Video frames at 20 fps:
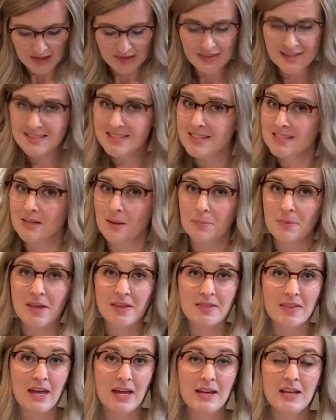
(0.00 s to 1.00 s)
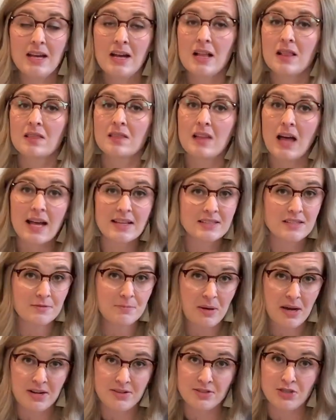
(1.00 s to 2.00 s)
This is something that lots of
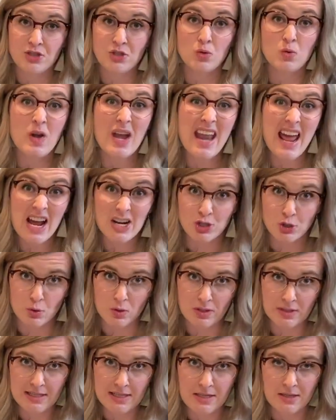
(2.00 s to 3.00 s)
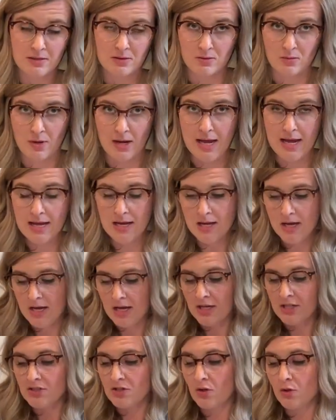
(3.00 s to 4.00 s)
parents do naturally, okay?
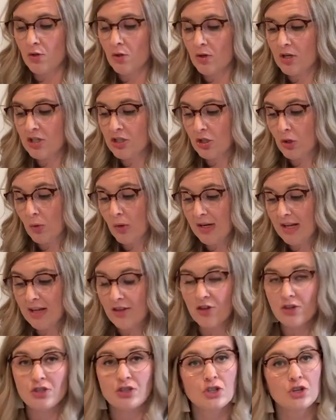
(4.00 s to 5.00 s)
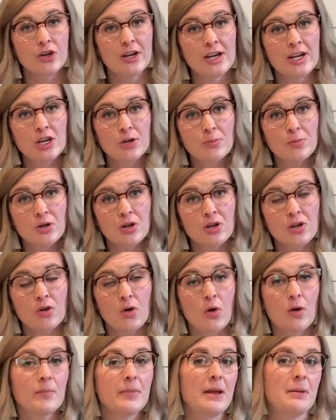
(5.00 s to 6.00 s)
So you can do it either during your book
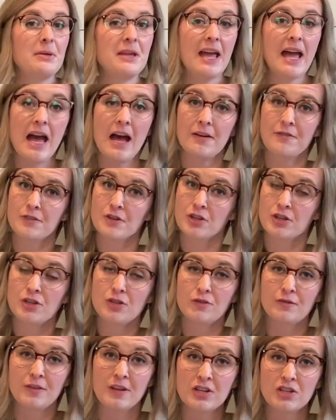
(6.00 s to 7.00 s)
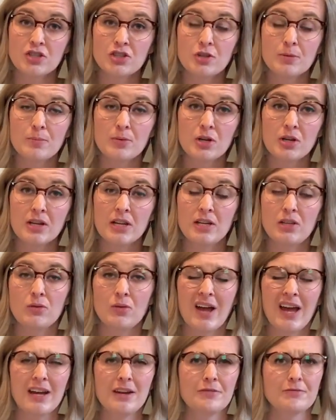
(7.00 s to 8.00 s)
or maybe after you finish the book and you
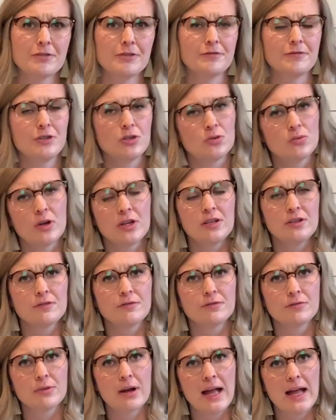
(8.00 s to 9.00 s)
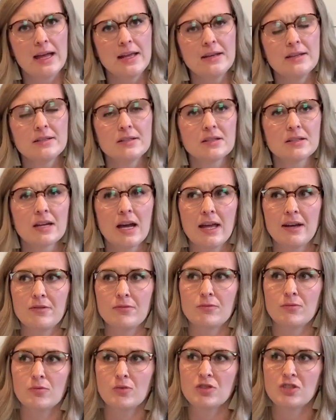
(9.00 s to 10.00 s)
kind of review what you've read and kind
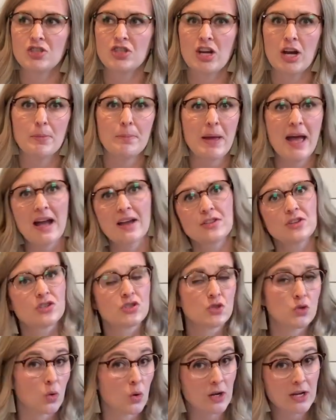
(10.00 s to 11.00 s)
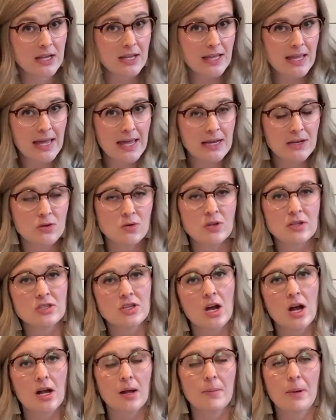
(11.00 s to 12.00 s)
of share back the story again. You can
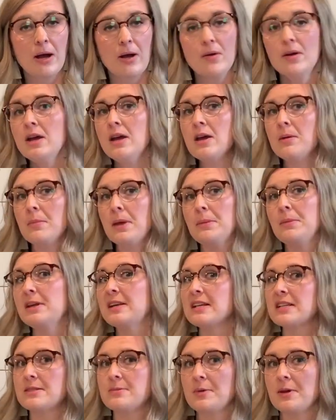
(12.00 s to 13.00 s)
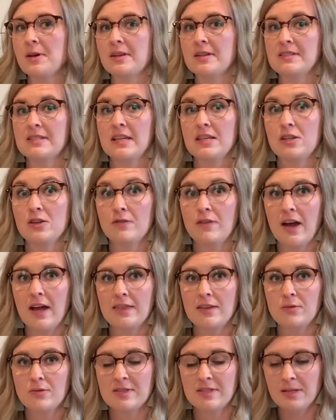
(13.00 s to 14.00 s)
talk about maybe an experience that you've had
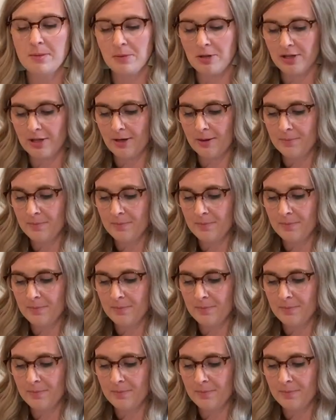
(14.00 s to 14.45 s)
that was similar.